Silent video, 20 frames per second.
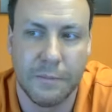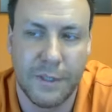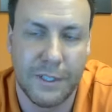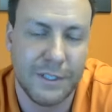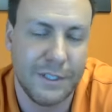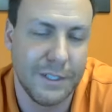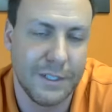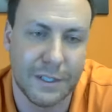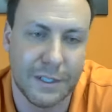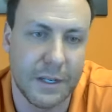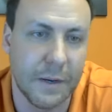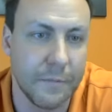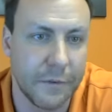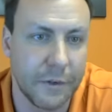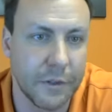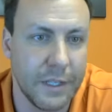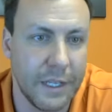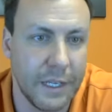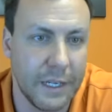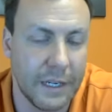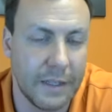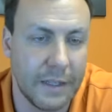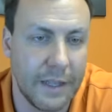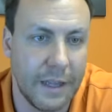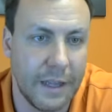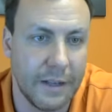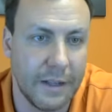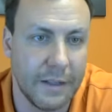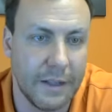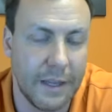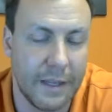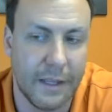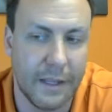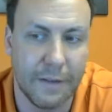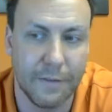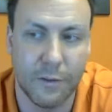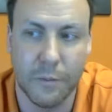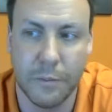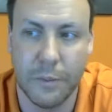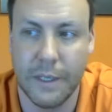It's just a comfort thing on that level.